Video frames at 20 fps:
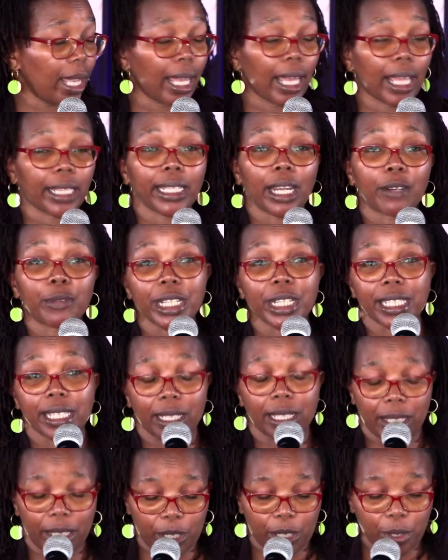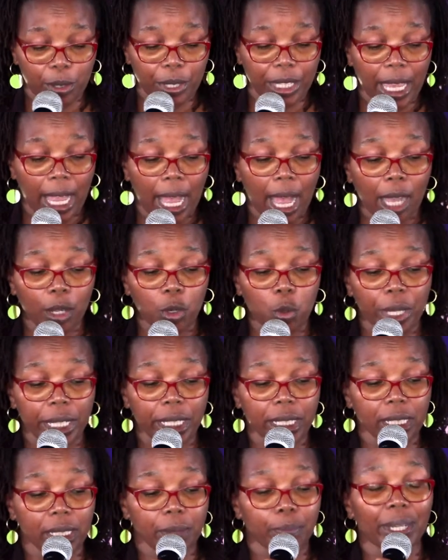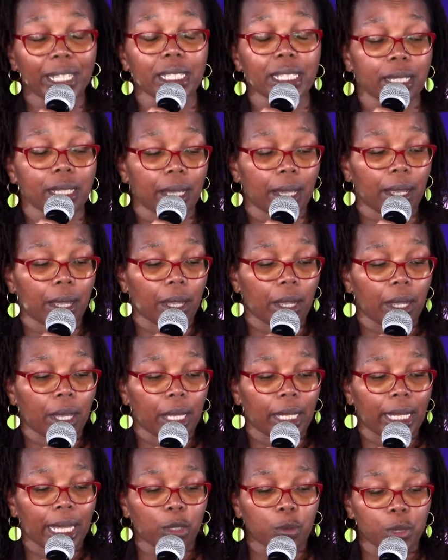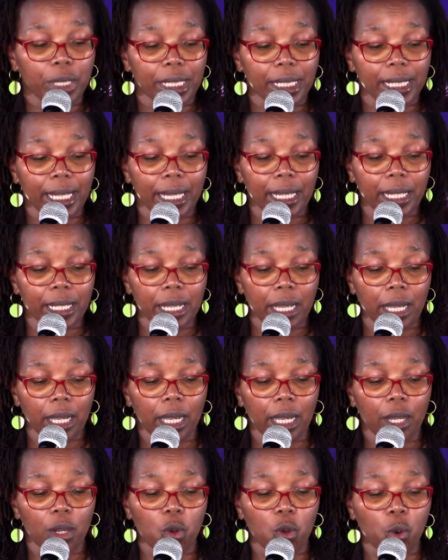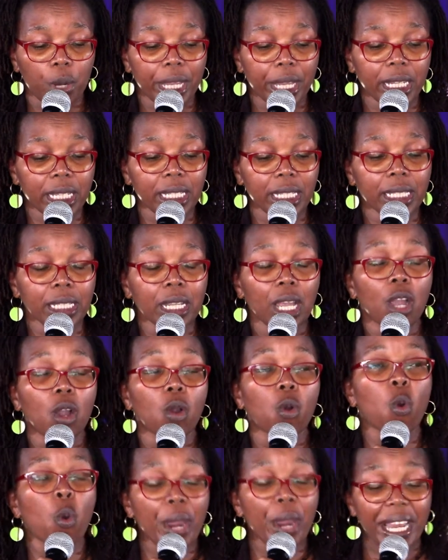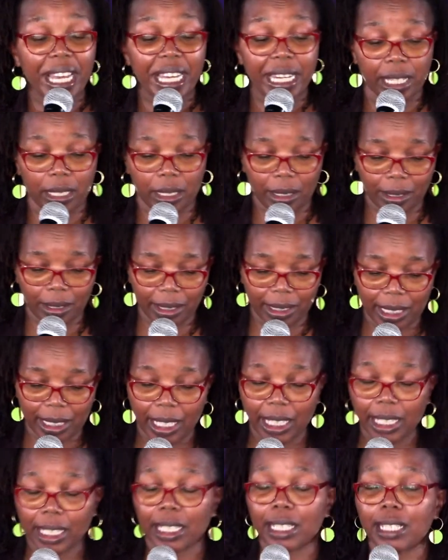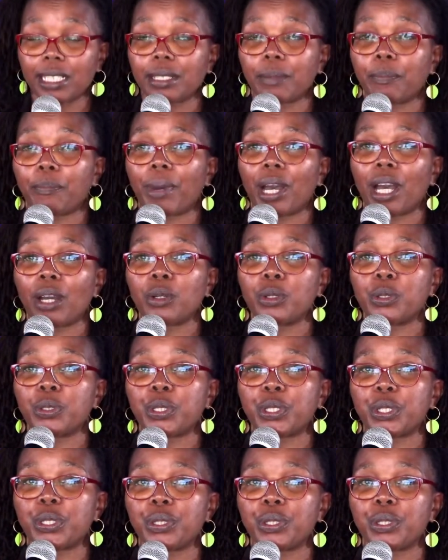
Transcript: There isn't. So there are queens, but like we said, queen queening is about